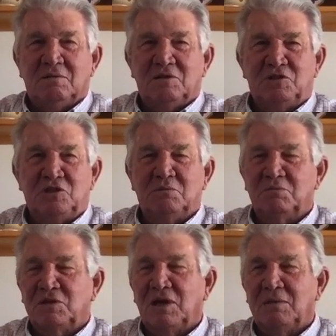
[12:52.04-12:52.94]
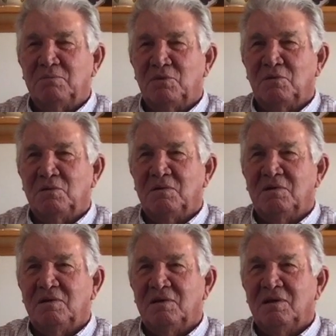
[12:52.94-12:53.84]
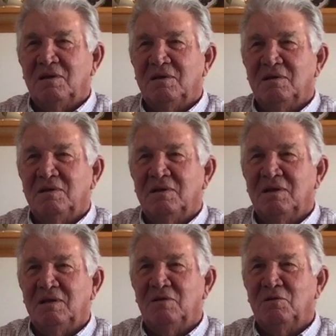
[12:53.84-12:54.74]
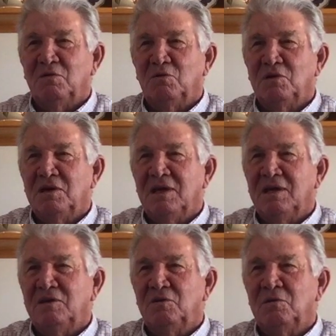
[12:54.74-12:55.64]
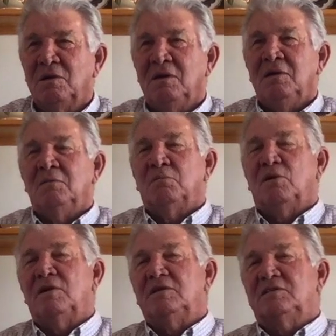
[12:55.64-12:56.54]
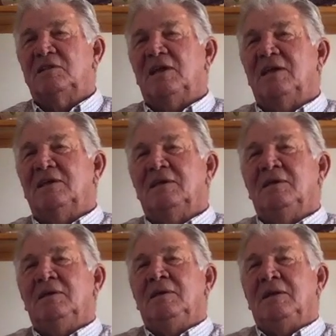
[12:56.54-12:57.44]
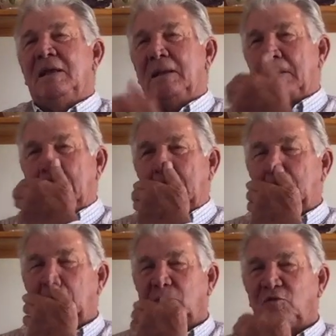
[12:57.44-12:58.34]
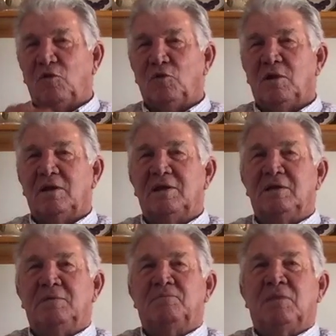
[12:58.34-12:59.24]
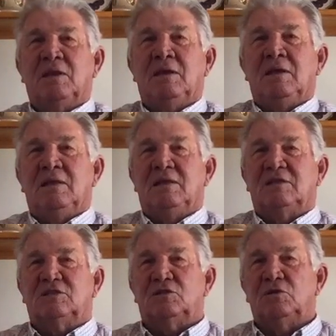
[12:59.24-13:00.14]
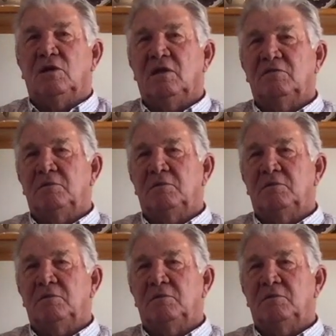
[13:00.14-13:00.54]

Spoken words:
gym type or area where you had your parties and that. Had a hardwood floor on it. They'd scoot all of the